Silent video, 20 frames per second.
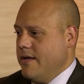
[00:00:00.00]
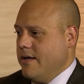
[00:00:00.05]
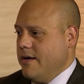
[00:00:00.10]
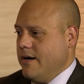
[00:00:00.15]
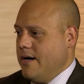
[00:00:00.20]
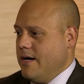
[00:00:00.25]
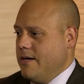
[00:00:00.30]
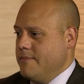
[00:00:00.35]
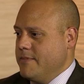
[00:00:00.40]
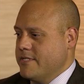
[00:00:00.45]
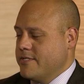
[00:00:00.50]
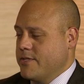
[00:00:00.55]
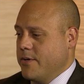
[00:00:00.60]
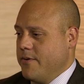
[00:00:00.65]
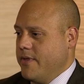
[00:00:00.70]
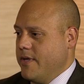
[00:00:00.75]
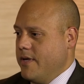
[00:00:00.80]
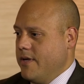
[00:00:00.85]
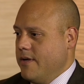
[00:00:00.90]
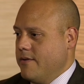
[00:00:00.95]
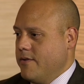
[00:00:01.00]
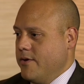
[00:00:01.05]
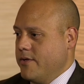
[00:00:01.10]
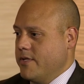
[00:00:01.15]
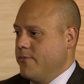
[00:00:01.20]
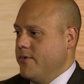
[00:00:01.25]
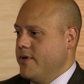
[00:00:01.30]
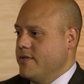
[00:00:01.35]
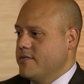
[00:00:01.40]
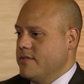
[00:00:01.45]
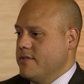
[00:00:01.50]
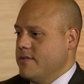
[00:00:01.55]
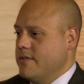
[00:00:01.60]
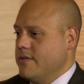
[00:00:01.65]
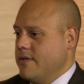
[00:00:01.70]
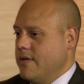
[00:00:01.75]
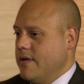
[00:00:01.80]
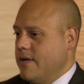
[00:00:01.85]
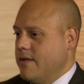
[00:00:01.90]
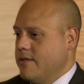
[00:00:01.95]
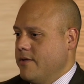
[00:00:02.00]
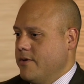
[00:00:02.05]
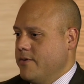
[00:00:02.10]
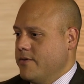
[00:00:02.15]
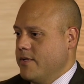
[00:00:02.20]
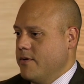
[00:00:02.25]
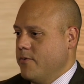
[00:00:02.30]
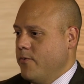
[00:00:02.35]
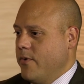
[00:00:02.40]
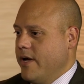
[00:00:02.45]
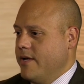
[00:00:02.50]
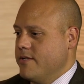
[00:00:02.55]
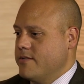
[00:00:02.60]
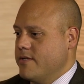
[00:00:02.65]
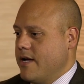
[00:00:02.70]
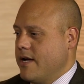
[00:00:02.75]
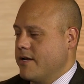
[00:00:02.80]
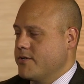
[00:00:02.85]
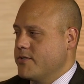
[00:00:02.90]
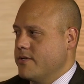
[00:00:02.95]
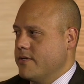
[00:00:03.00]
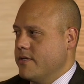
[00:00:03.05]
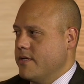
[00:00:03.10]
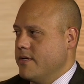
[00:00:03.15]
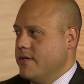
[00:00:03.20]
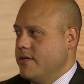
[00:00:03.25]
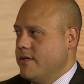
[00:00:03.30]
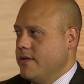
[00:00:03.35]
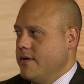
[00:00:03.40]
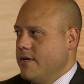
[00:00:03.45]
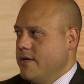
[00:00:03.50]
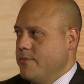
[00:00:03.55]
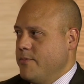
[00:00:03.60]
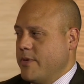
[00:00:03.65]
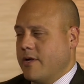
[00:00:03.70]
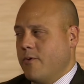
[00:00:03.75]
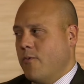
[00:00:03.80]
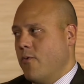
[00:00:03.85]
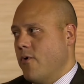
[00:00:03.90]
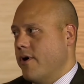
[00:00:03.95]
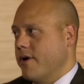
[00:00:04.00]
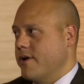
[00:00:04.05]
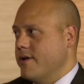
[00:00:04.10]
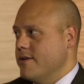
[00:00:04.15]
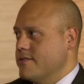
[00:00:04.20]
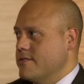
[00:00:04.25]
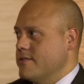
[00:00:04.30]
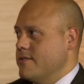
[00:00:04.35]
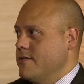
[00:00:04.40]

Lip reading: And so the only reason and the only way to actually make it work is